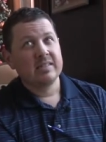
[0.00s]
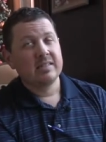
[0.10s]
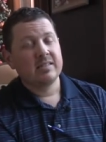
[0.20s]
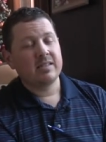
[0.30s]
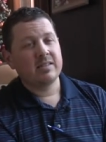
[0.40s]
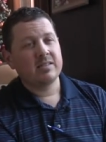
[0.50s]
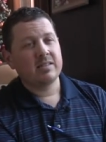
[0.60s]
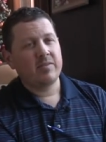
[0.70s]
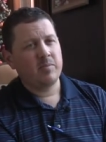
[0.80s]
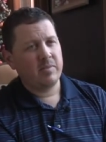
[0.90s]
six,
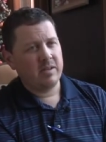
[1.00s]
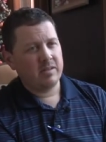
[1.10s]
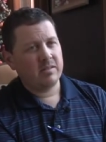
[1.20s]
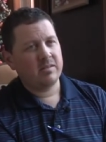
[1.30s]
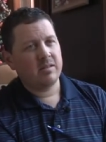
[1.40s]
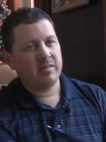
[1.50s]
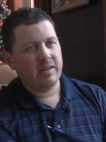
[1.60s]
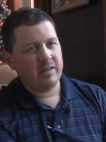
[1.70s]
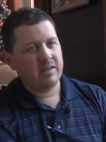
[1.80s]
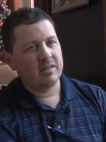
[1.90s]
seven months
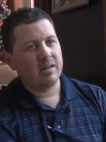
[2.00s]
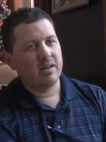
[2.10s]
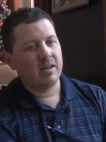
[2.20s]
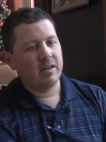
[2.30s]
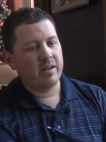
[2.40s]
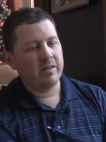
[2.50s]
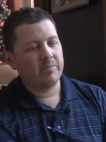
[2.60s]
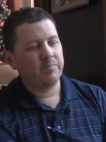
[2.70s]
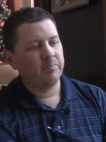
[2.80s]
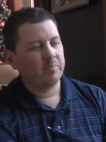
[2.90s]
already, and um,